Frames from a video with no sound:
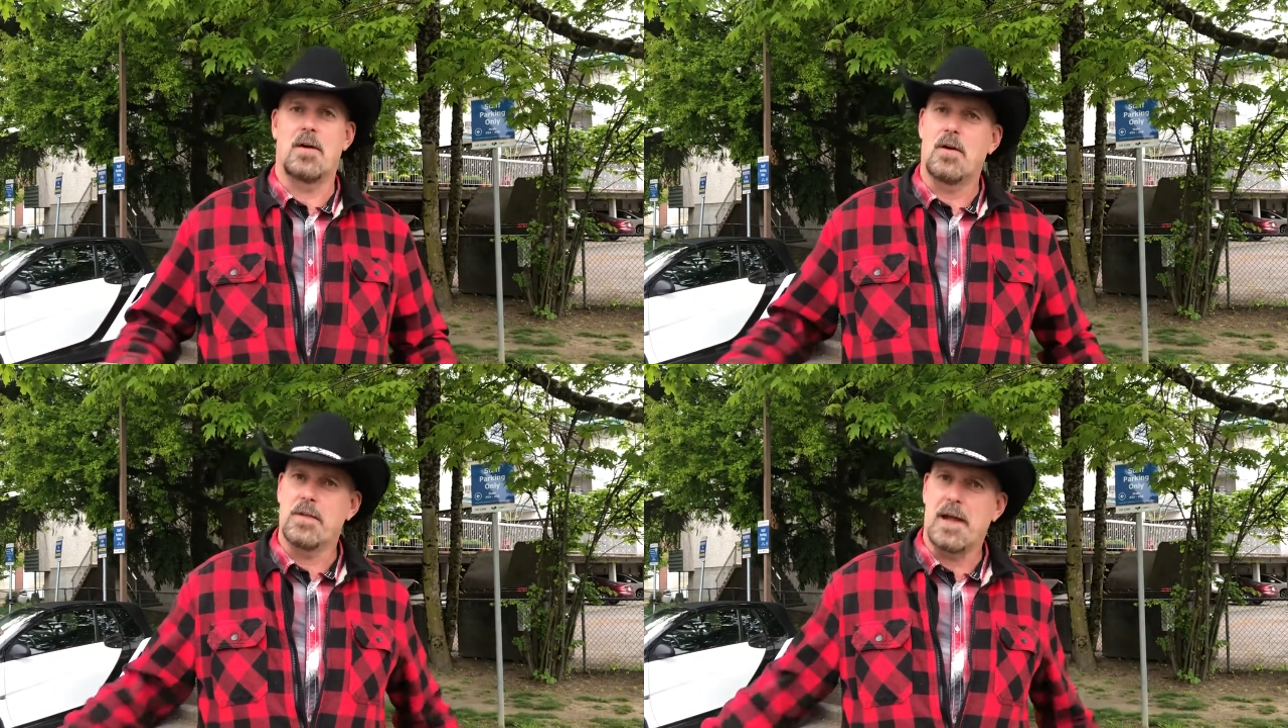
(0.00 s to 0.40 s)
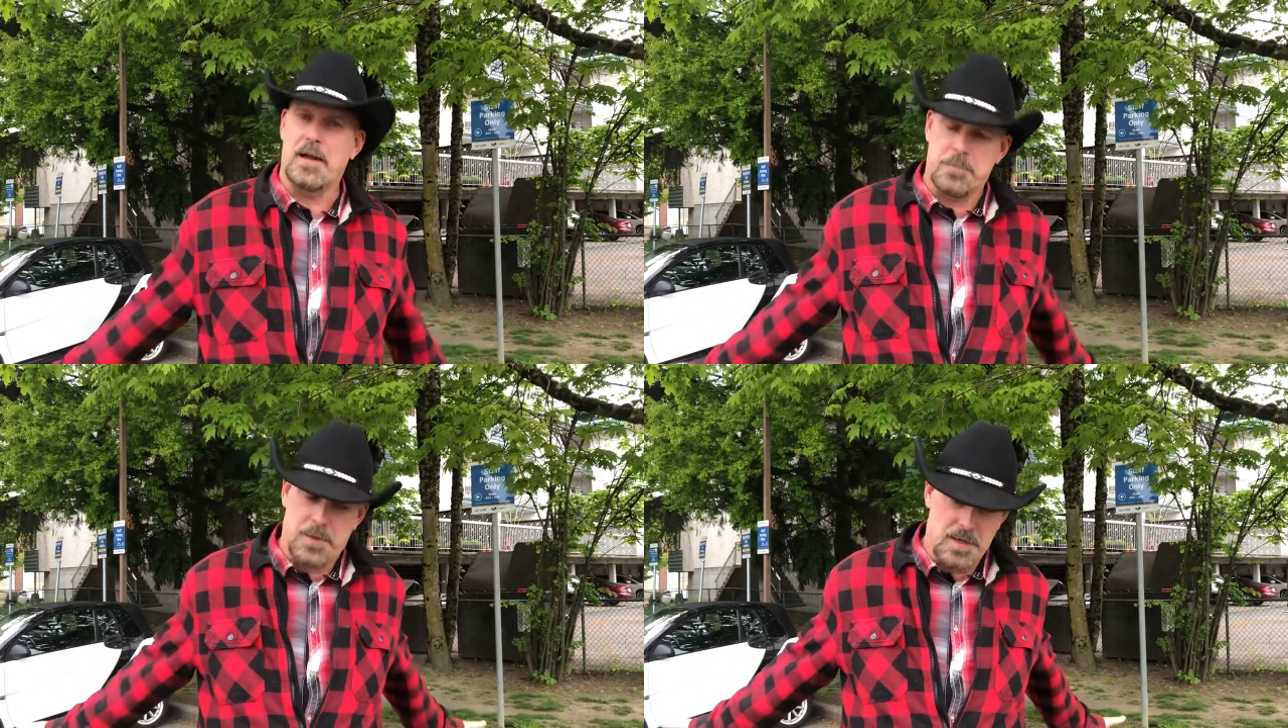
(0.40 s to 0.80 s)
All
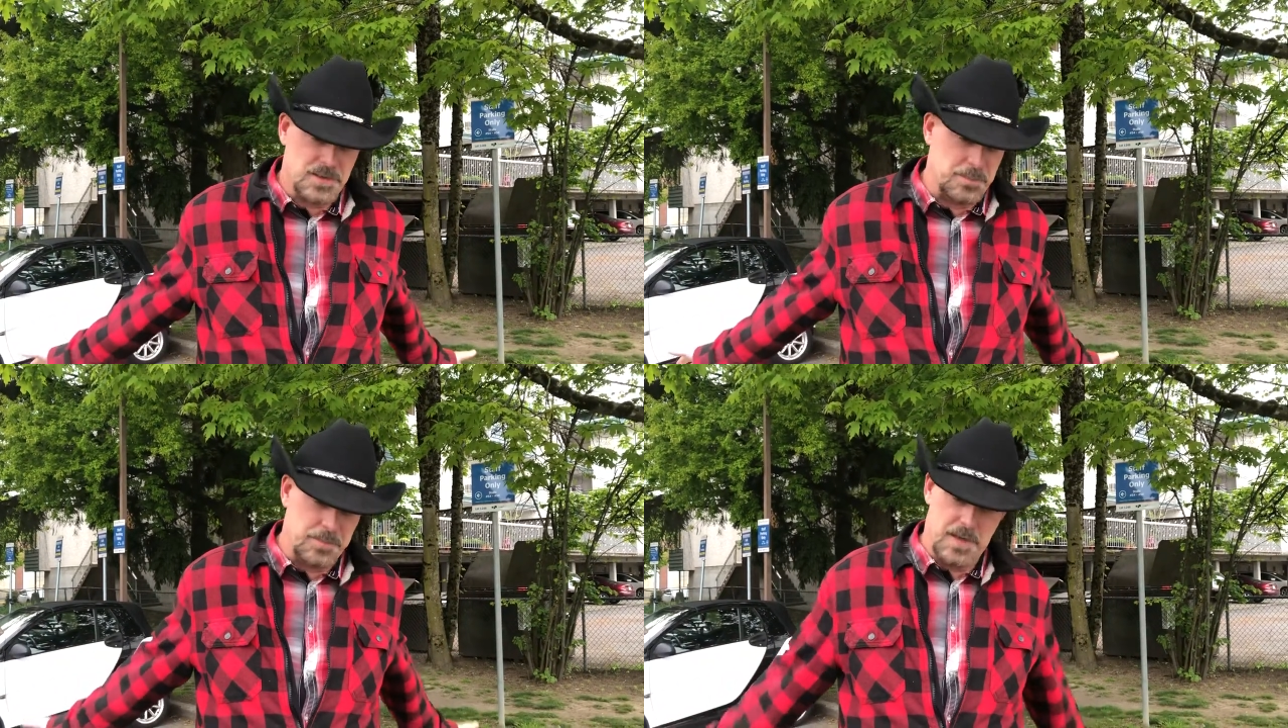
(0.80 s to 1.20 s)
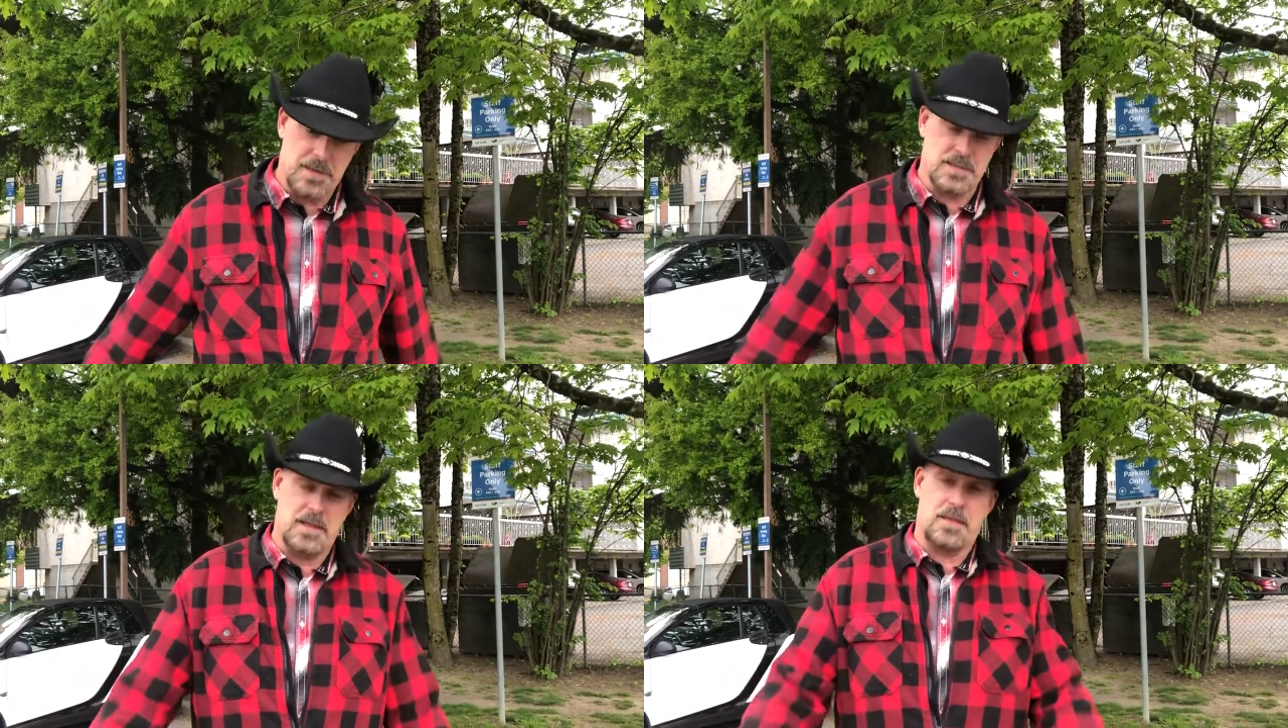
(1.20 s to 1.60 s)
that pots and
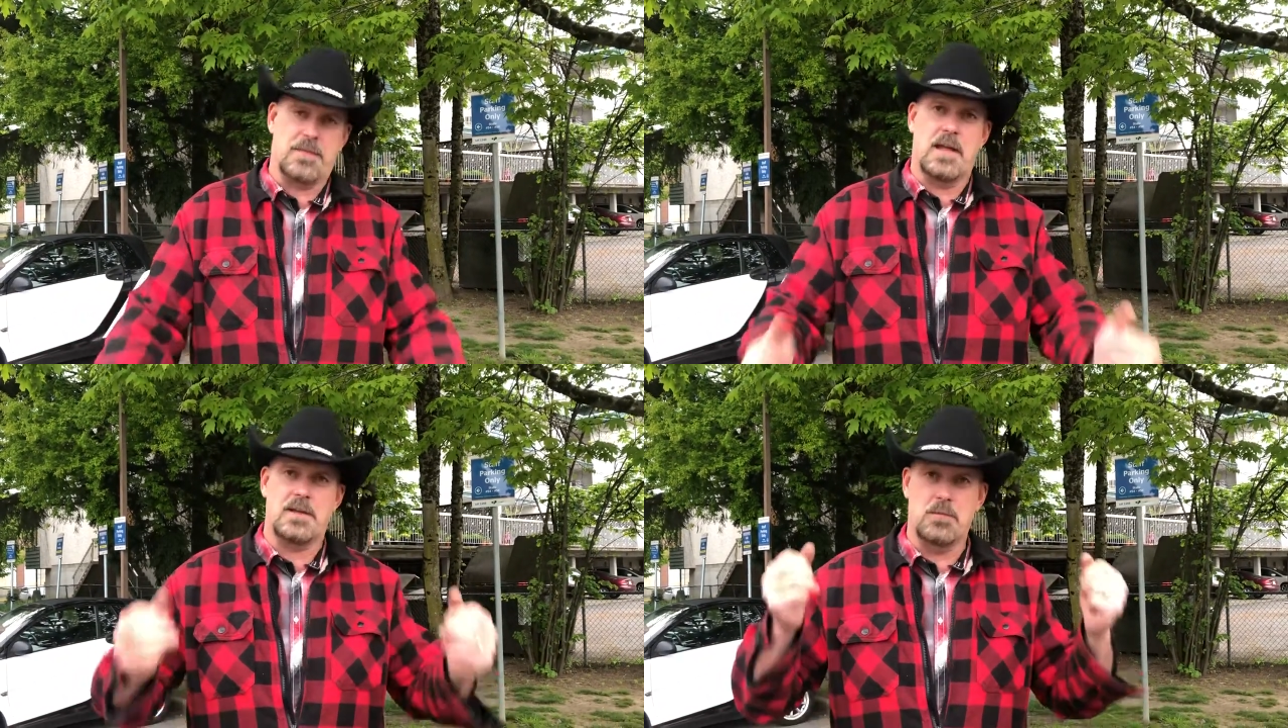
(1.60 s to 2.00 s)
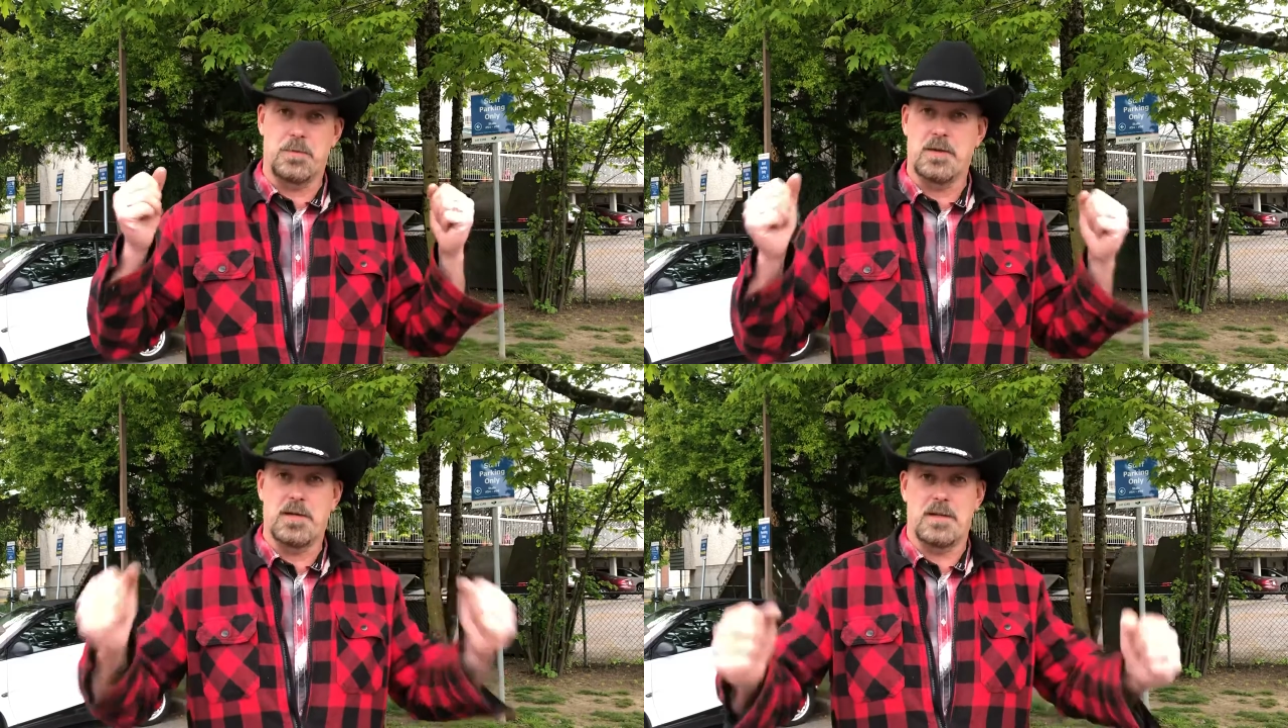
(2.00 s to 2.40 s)
pans and that thank you
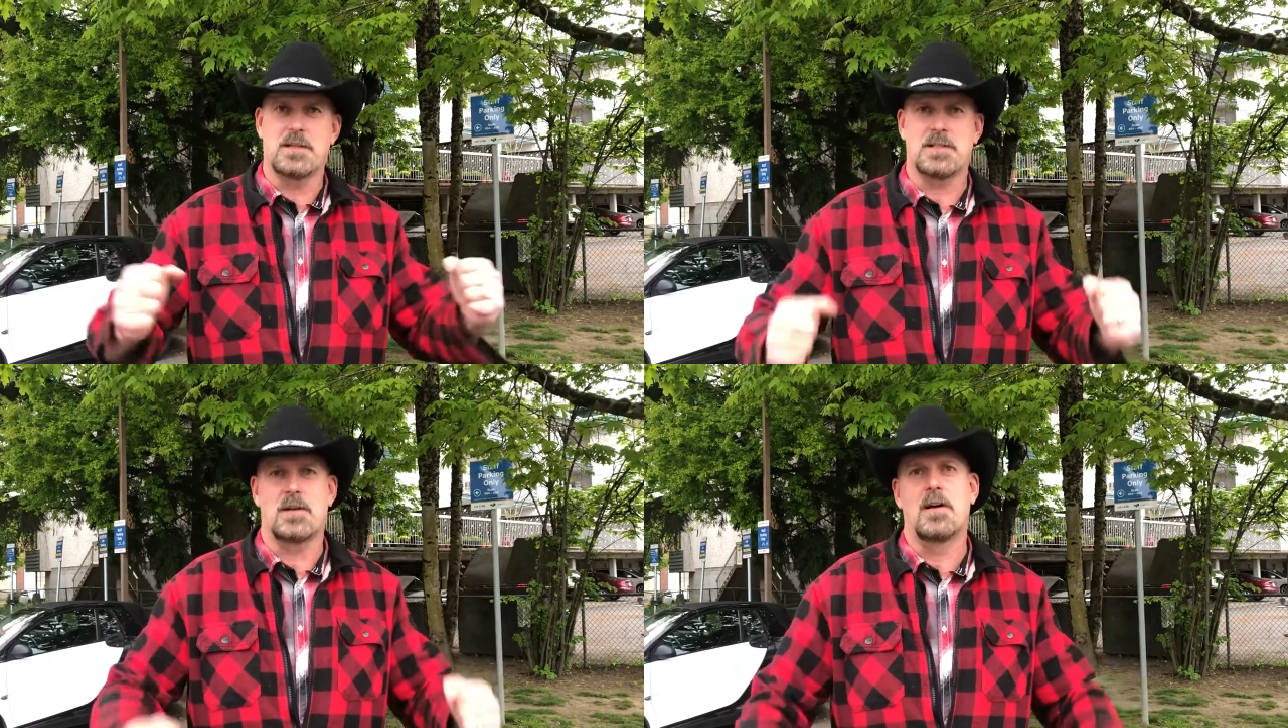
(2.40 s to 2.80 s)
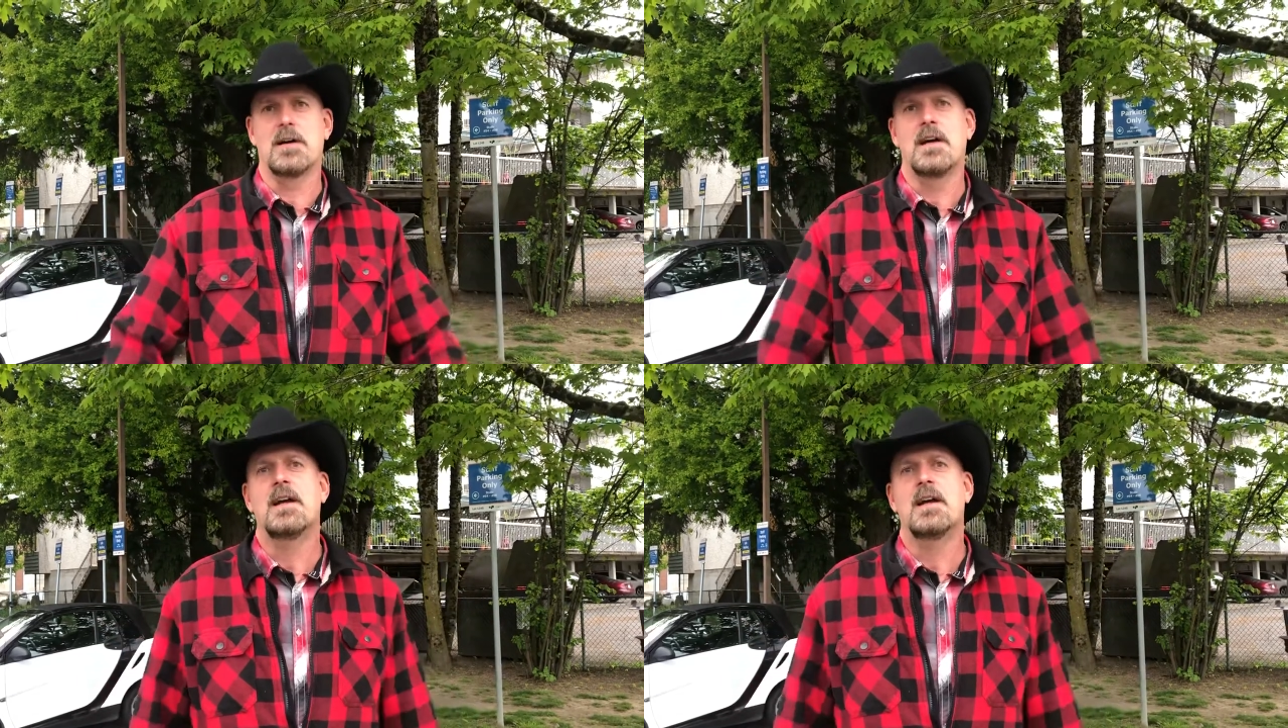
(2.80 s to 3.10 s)
put into this song.